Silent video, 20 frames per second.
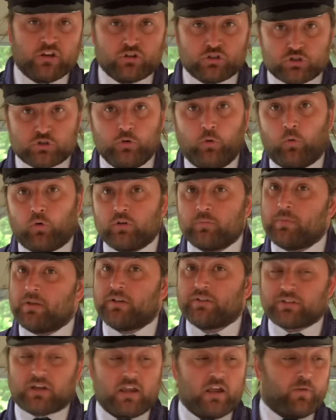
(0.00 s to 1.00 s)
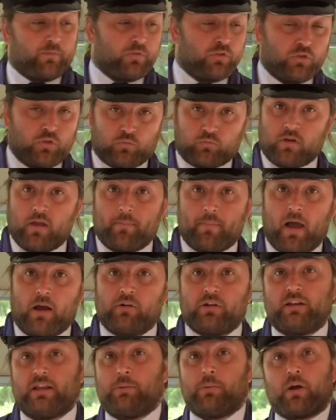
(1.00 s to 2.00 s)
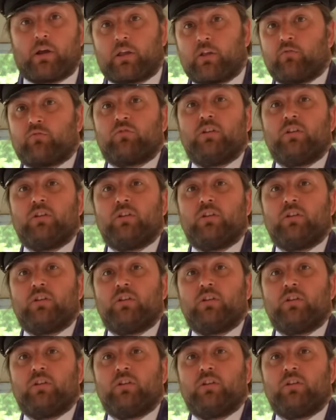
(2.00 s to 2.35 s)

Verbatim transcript: short because I have the rear balcony where I can